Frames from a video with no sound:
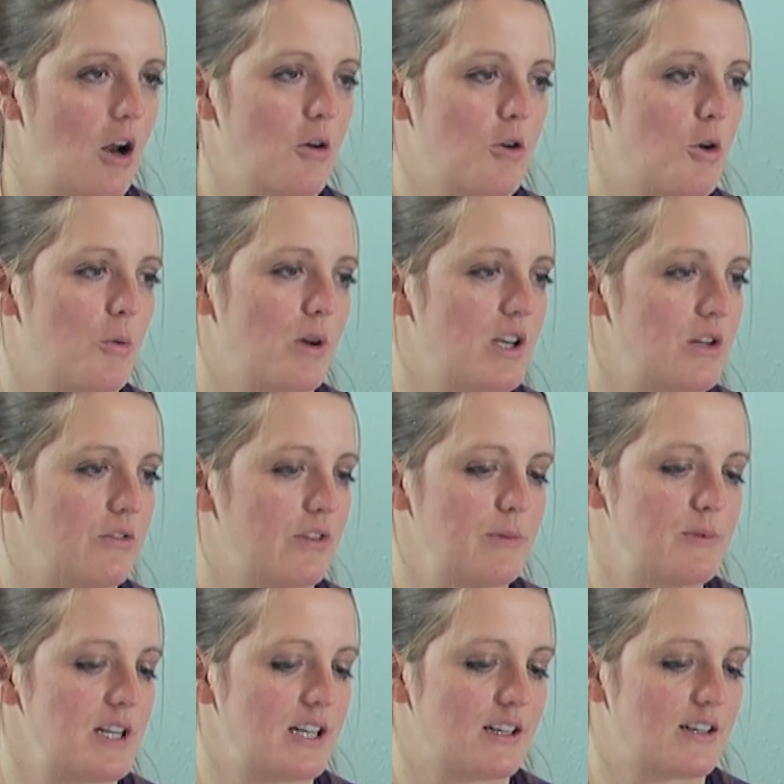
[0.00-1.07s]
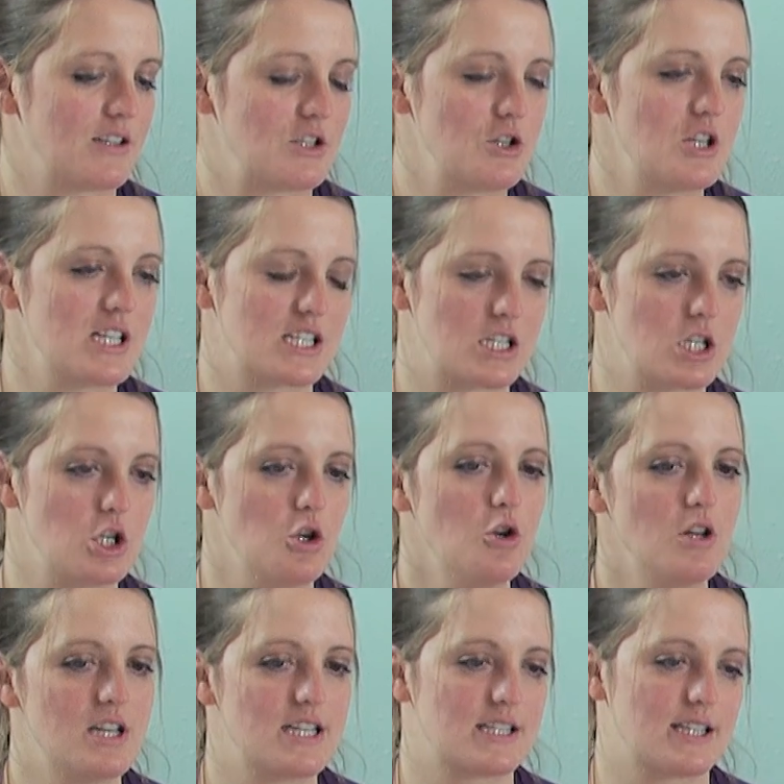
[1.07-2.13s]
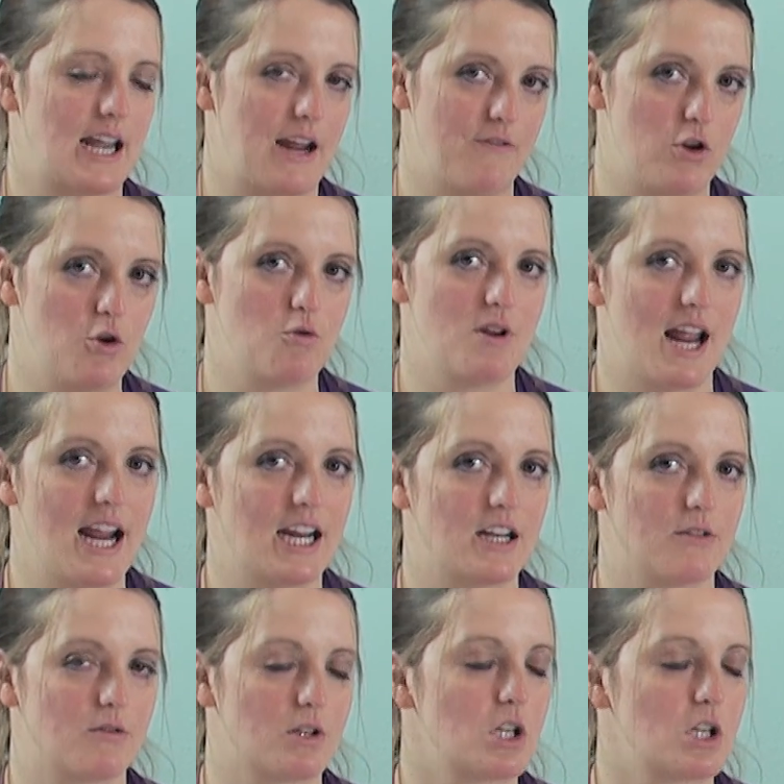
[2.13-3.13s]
I don't know when you flipped it. Because you just gave you negative,